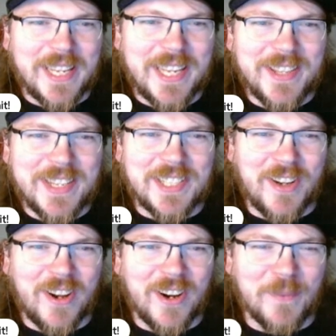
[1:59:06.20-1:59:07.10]
like in this
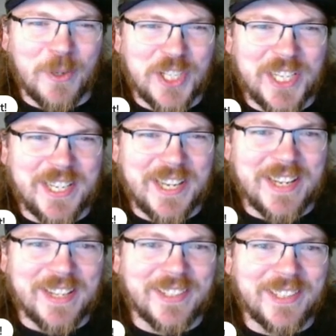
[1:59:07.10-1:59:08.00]
car pushing it
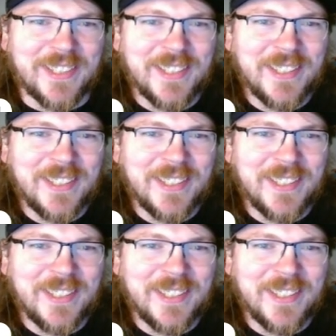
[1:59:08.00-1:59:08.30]
down a hill.